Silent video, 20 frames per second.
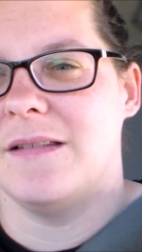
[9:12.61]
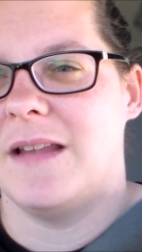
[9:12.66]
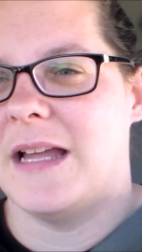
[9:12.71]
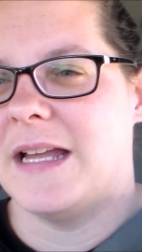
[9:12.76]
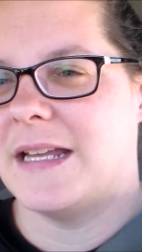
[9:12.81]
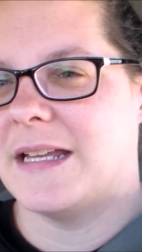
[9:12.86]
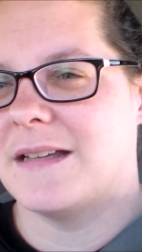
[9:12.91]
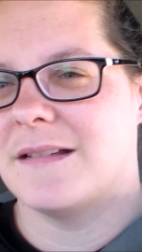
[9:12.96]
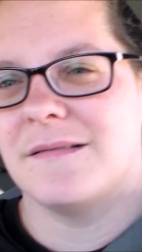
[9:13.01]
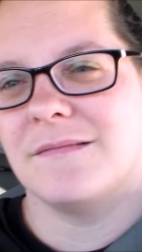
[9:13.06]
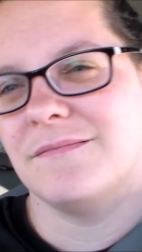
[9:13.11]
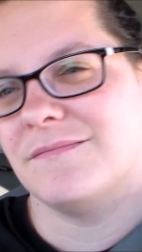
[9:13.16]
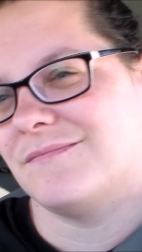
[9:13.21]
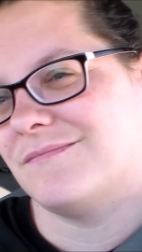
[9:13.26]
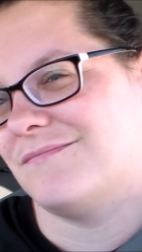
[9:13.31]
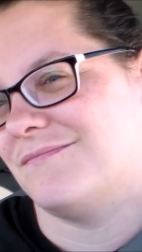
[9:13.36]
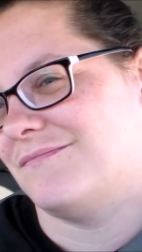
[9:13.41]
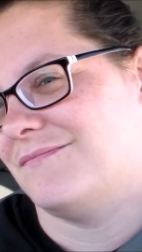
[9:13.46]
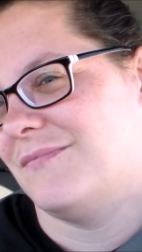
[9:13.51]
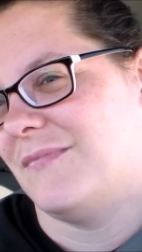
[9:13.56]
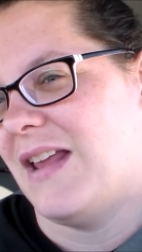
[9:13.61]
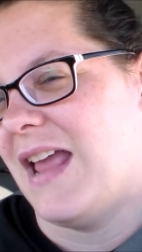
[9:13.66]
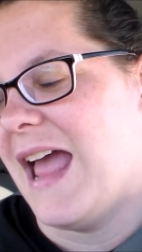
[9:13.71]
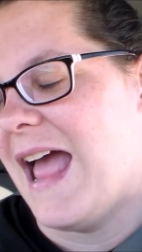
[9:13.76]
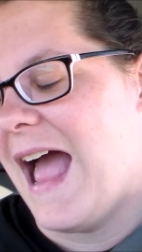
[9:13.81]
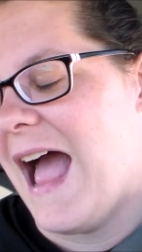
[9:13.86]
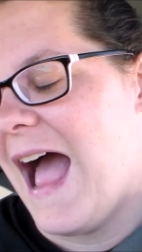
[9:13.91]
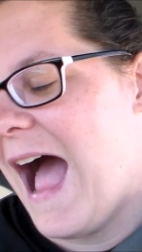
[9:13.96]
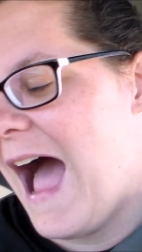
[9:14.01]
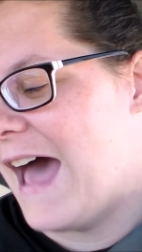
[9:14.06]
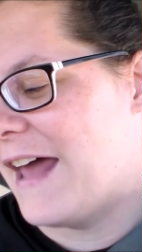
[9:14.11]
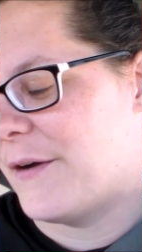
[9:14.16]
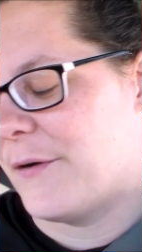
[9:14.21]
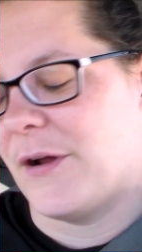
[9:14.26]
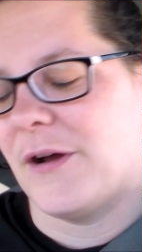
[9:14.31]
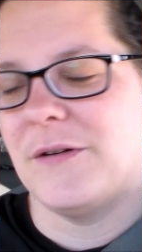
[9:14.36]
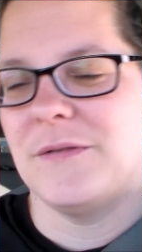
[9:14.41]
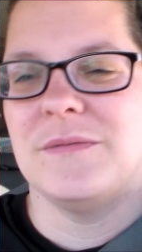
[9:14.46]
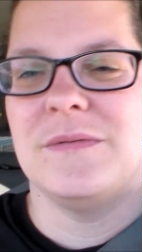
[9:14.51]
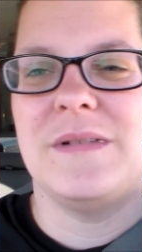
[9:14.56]
Like, I don't
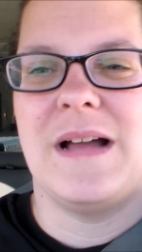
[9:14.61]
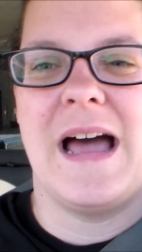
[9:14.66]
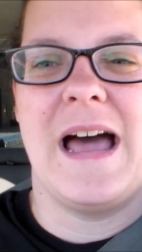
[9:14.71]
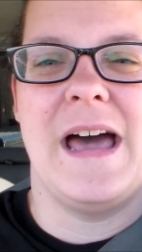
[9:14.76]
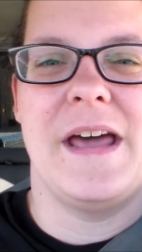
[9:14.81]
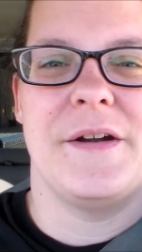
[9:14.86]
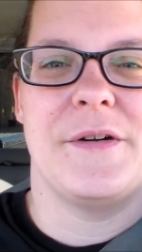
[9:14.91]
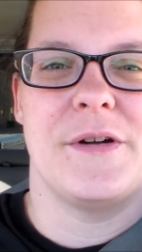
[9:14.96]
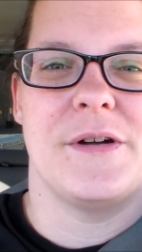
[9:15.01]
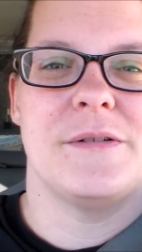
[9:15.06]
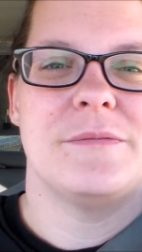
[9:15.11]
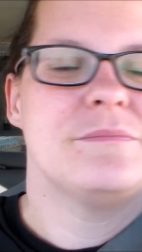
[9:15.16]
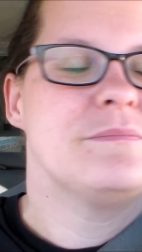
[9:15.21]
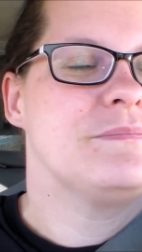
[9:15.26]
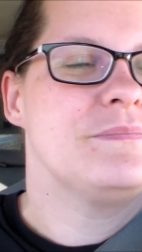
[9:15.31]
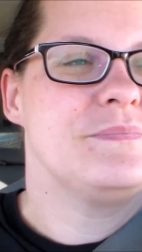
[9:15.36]
know. I don't know.